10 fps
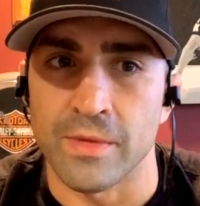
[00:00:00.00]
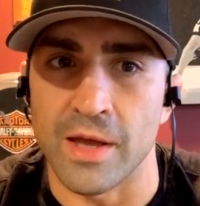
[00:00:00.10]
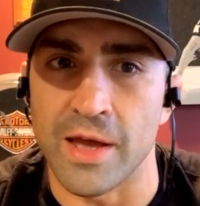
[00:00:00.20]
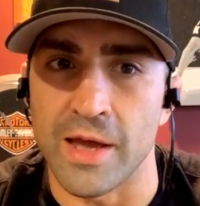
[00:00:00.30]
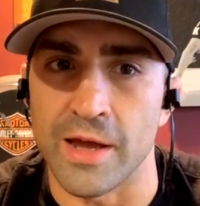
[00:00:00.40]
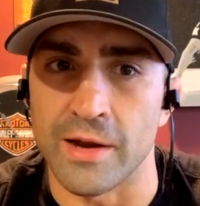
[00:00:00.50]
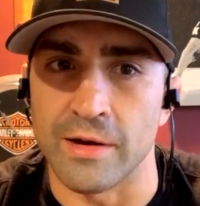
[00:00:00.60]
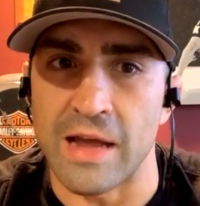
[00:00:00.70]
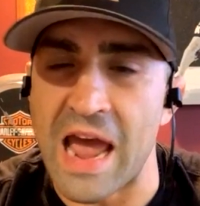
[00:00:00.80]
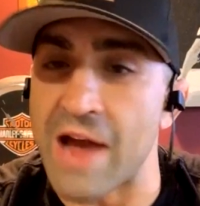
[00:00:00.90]

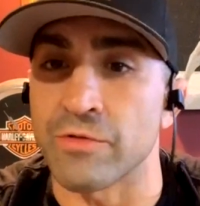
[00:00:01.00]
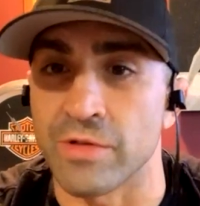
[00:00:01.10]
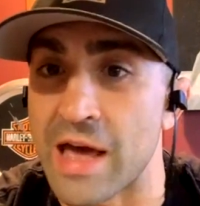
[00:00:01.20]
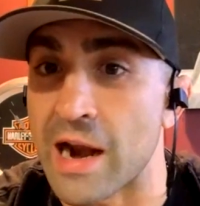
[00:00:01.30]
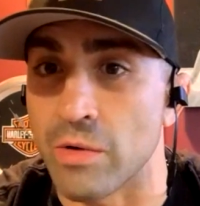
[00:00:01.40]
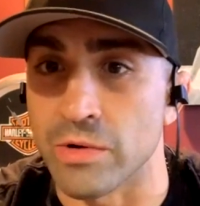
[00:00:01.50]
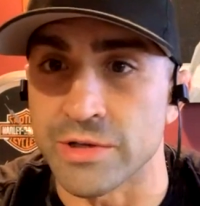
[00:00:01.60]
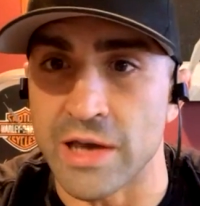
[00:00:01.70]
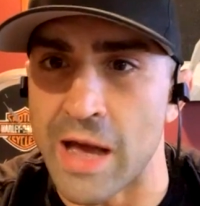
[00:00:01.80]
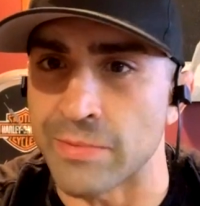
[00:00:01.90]
And after that, I was
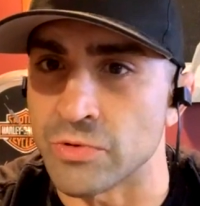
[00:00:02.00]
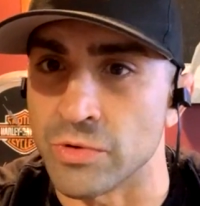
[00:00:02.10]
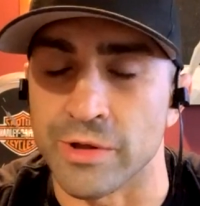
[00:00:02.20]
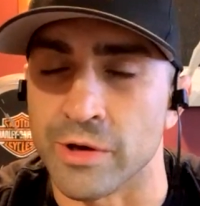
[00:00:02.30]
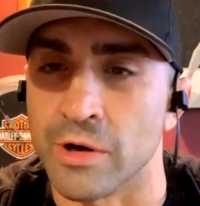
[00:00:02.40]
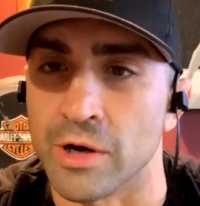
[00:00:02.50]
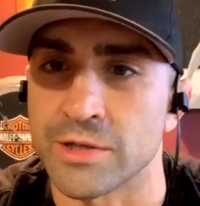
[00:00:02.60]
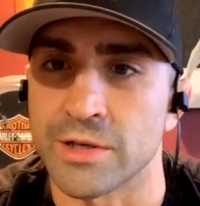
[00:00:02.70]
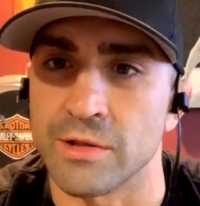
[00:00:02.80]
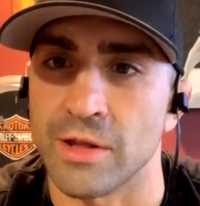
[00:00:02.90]
absolutely
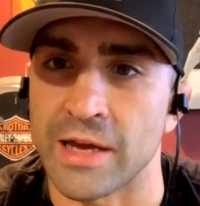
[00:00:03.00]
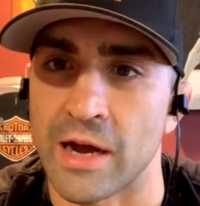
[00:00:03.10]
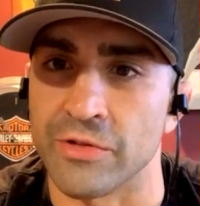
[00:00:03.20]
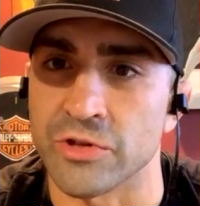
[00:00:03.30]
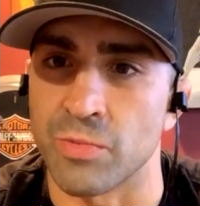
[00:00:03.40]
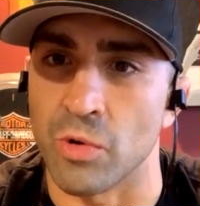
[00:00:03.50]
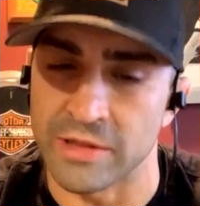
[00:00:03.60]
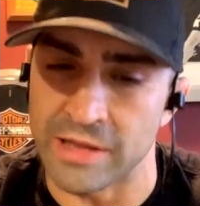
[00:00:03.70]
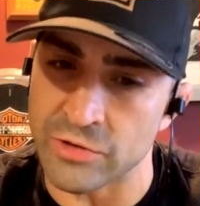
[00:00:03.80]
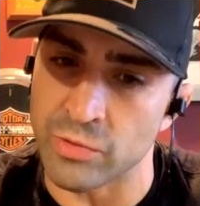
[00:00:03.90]
hooked, like on the sport.
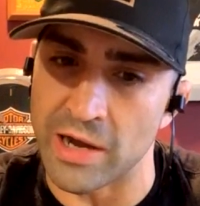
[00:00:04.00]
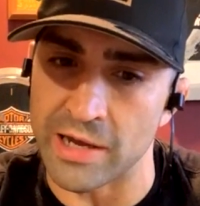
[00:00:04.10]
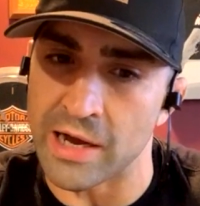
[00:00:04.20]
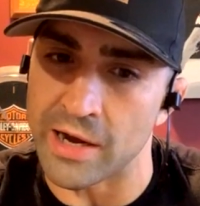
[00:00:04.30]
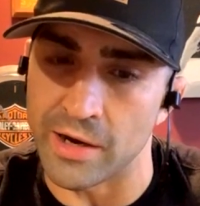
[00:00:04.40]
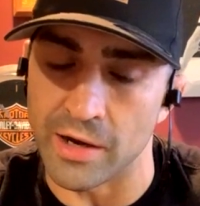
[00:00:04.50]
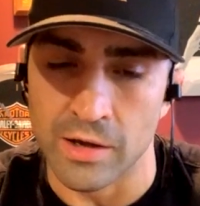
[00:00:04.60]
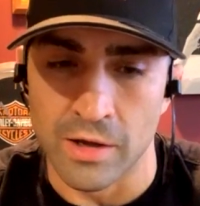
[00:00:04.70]
That's when I kind of